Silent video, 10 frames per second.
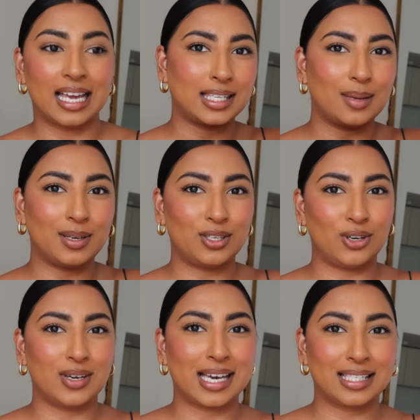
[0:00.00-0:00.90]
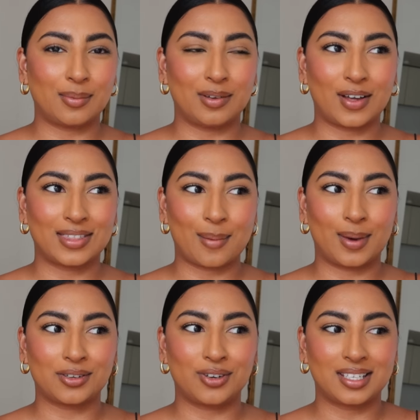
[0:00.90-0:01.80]
has it been two years that we've had that
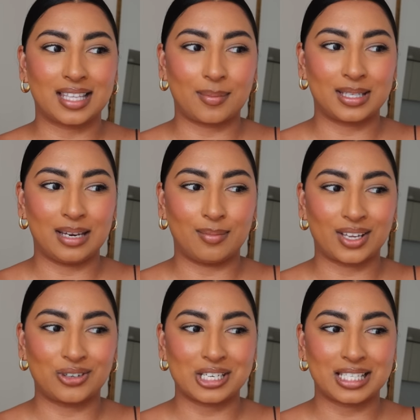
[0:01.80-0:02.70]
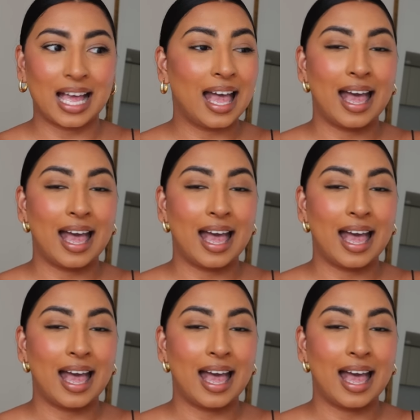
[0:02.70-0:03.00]
mattress, the Emma Sleep mattress?